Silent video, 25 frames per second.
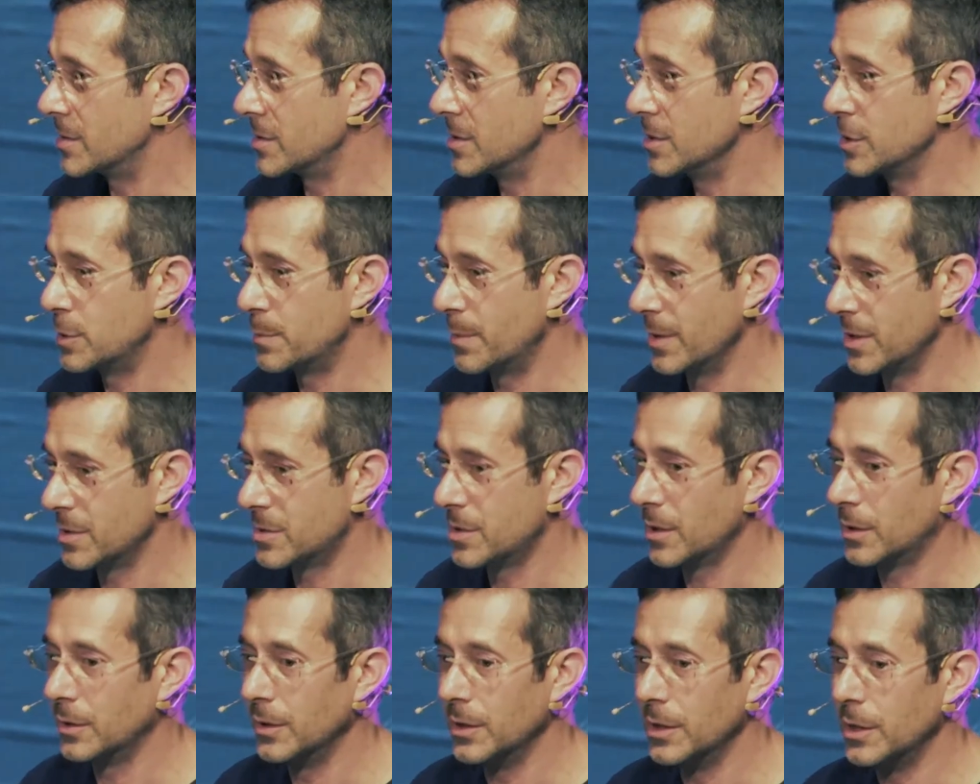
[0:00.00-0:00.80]
is
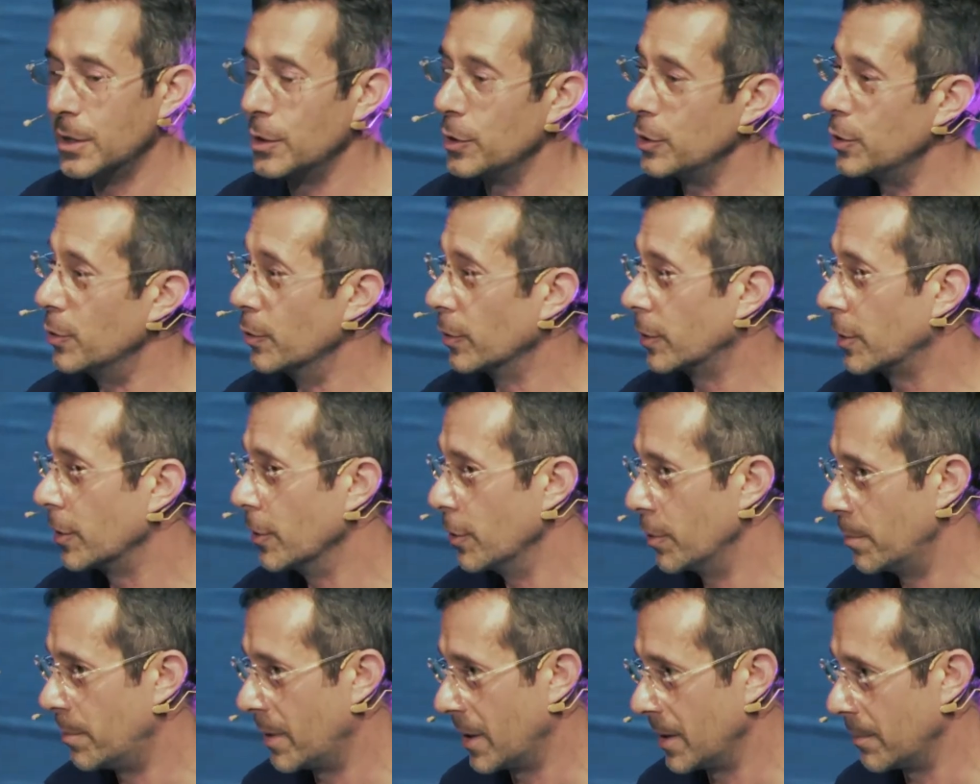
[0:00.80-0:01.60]
basically your
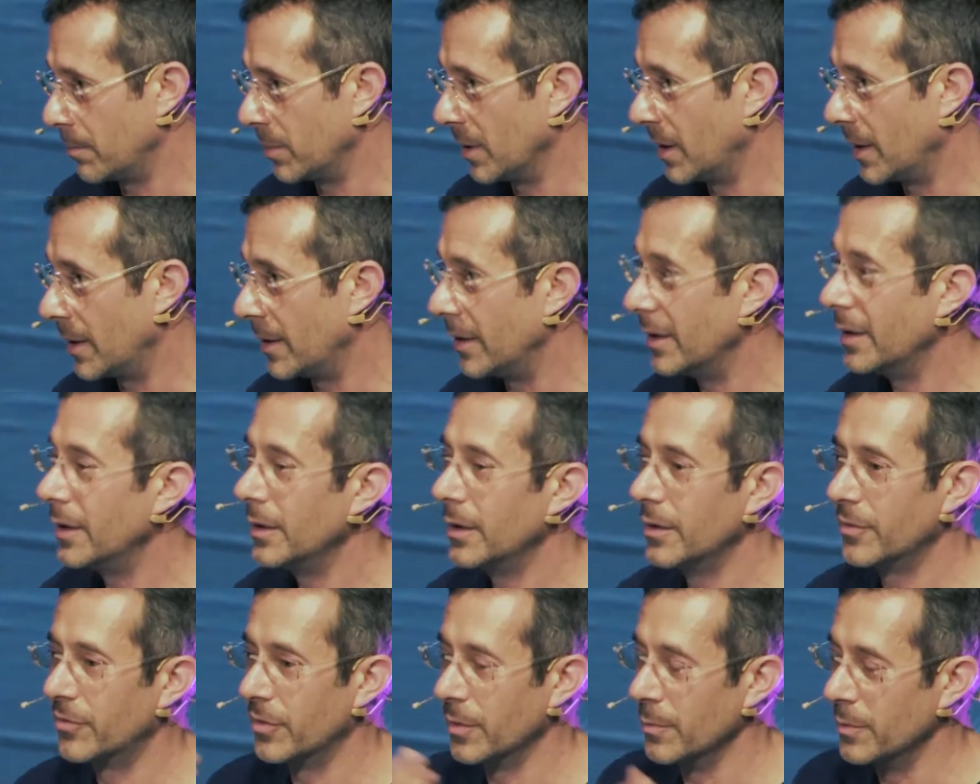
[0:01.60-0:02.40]
code pipeline,
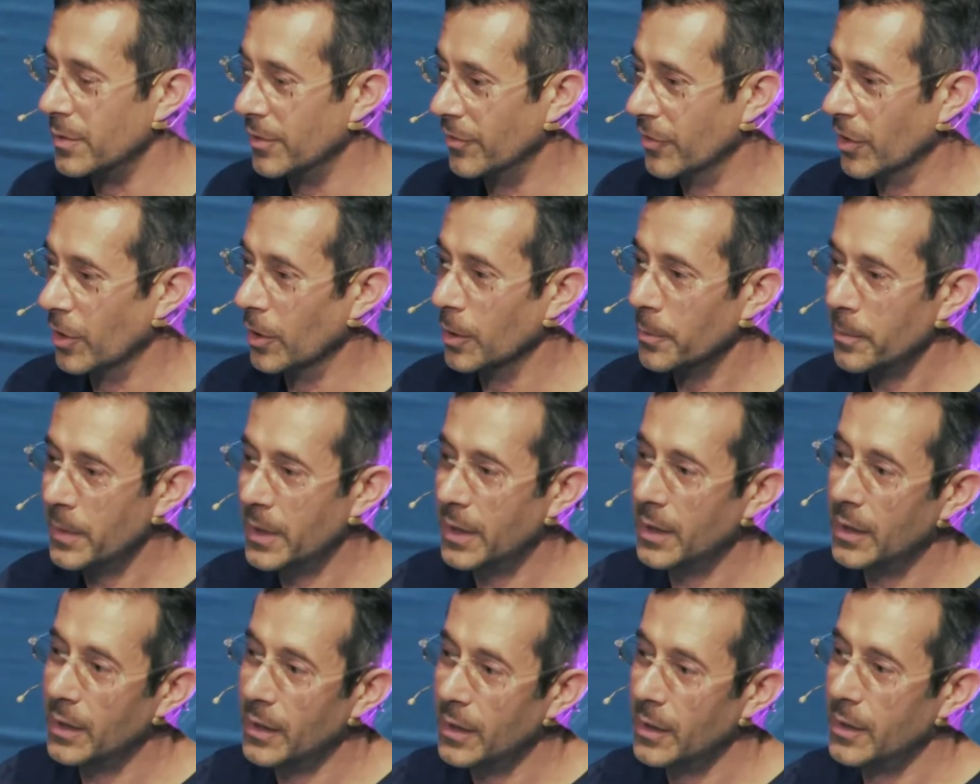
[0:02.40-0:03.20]
from
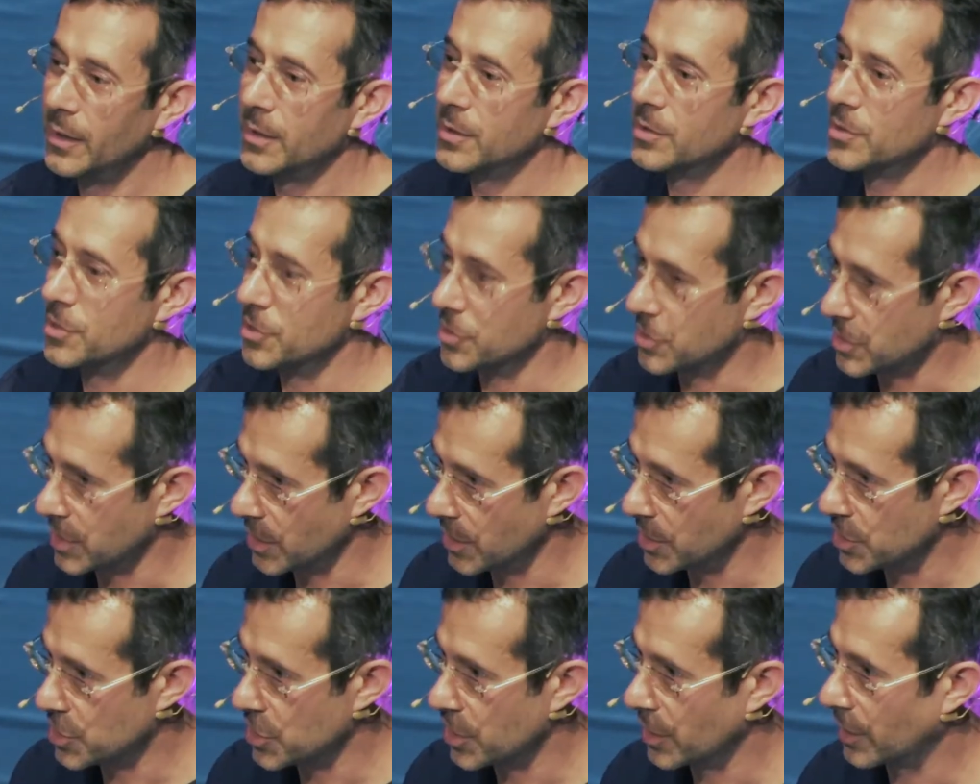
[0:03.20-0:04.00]
development to
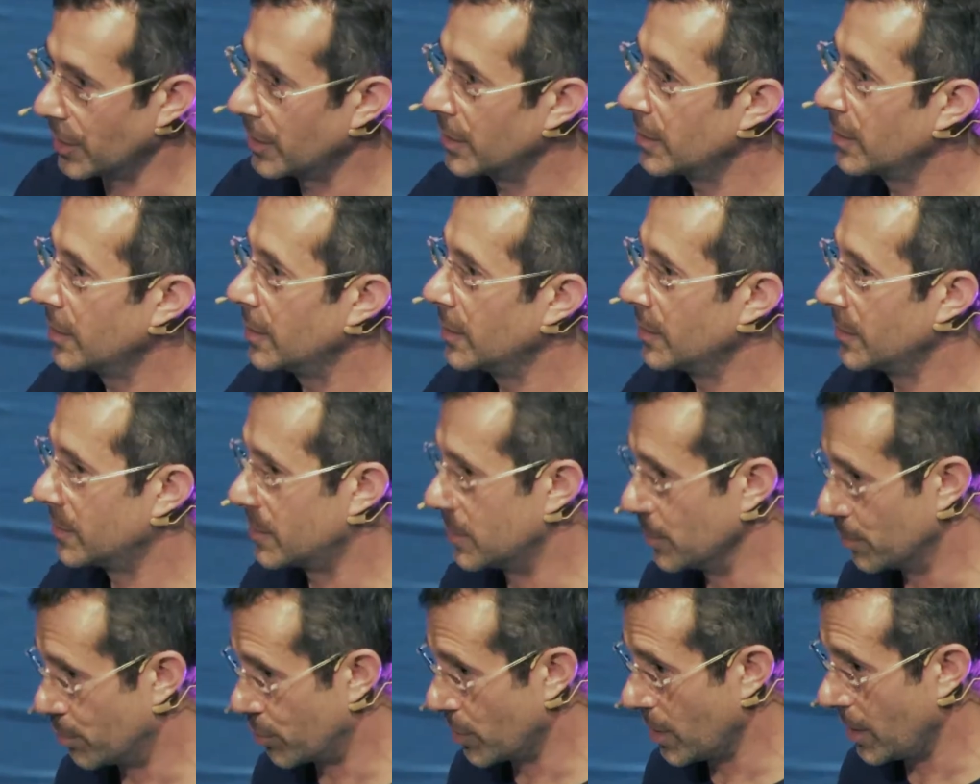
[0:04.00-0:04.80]
staging to
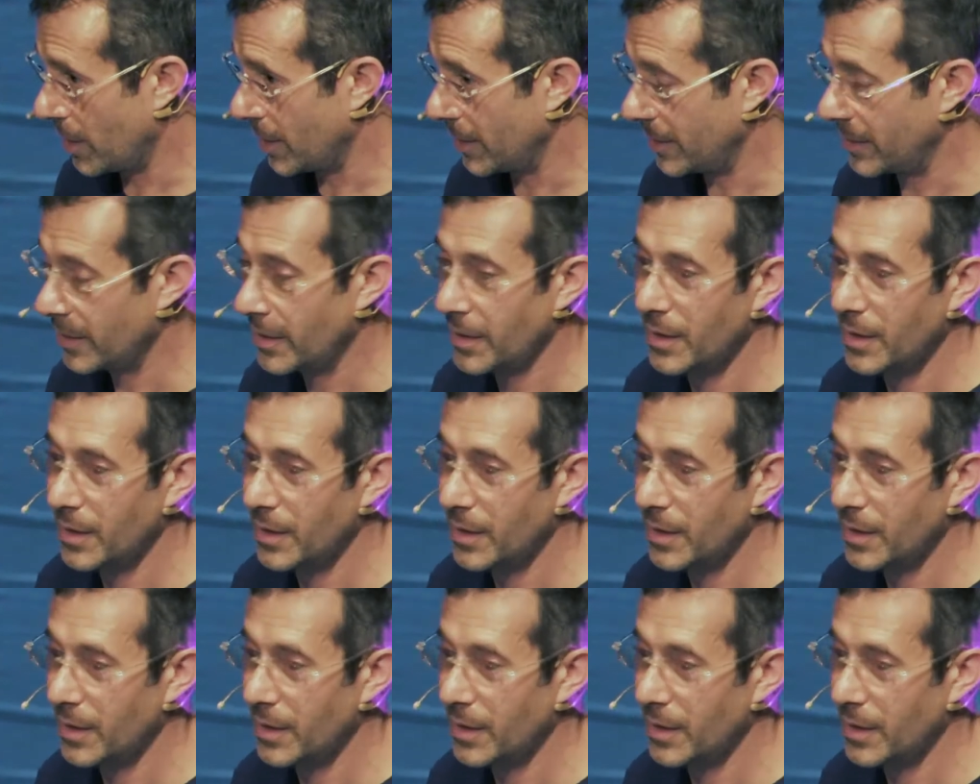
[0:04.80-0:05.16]
prod,